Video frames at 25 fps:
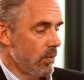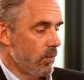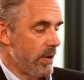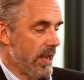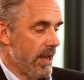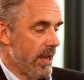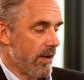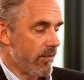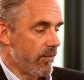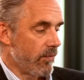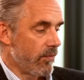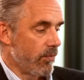
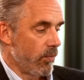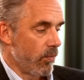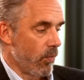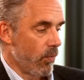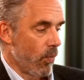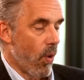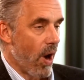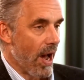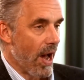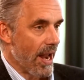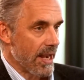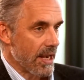We have
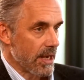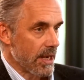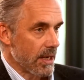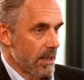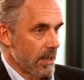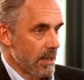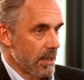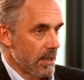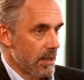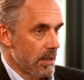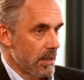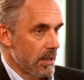1
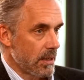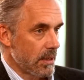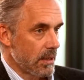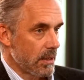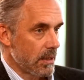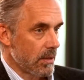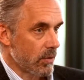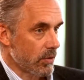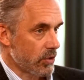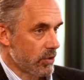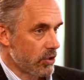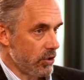
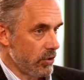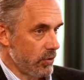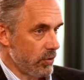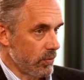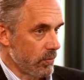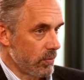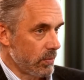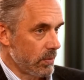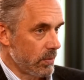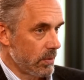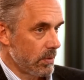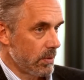or
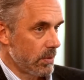2,